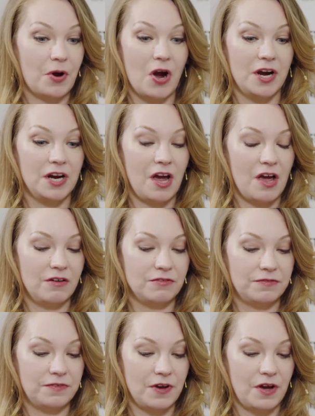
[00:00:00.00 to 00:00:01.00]
part
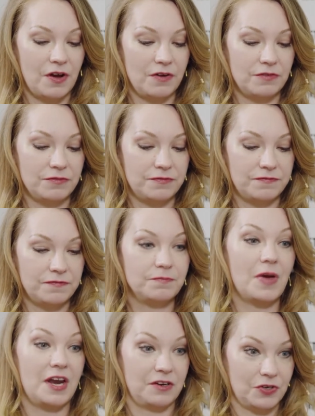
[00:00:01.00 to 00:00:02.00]
of
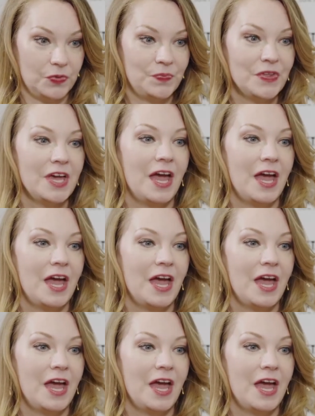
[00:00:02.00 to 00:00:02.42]
medical.